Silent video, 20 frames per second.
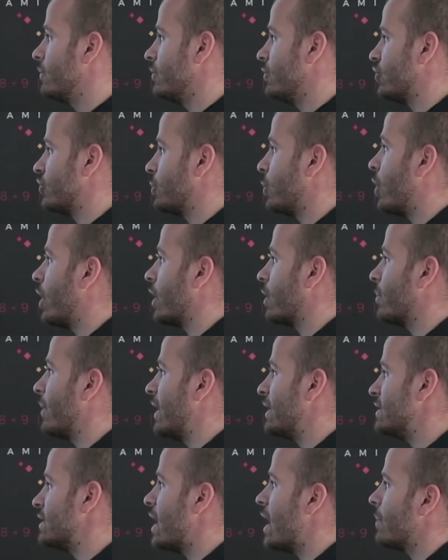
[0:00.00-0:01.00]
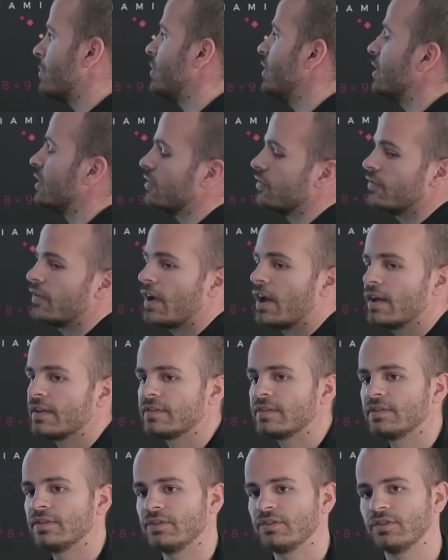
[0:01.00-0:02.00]
Spark might not be as
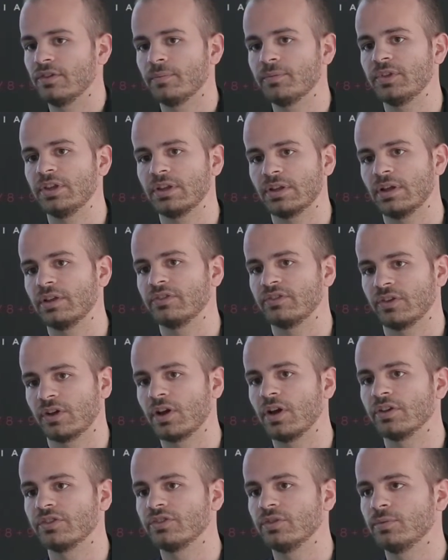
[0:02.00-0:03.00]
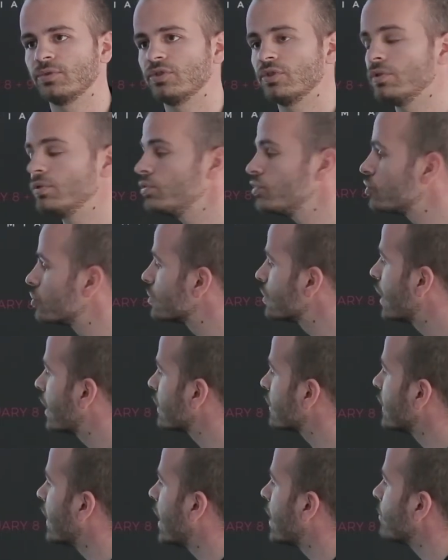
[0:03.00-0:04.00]
fast as something as a custom solution
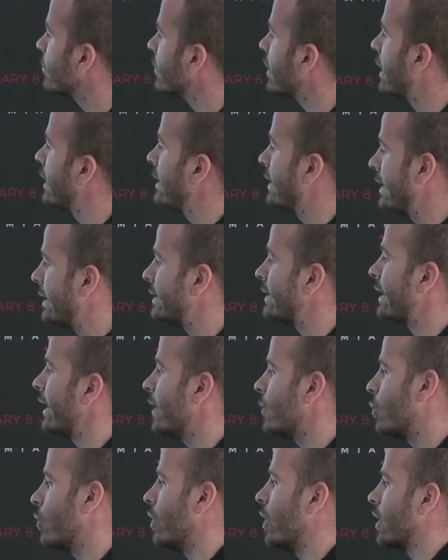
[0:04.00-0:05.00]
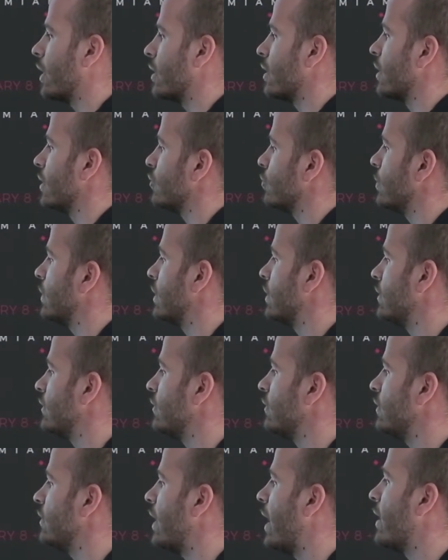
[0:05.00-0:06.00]
like that, but it can work, as we can
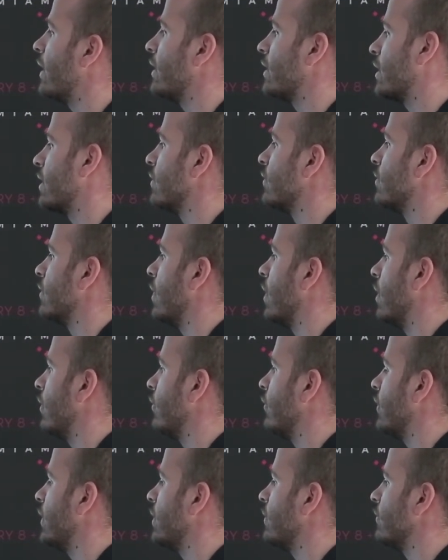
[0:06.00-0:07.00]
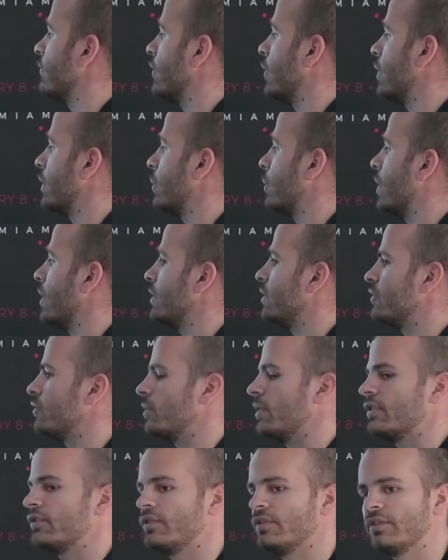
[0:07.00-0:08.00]
see, and it can fit very well
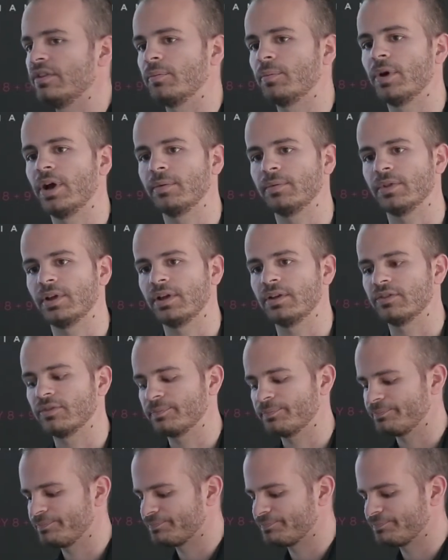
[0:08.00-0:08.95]
into existing pipelines.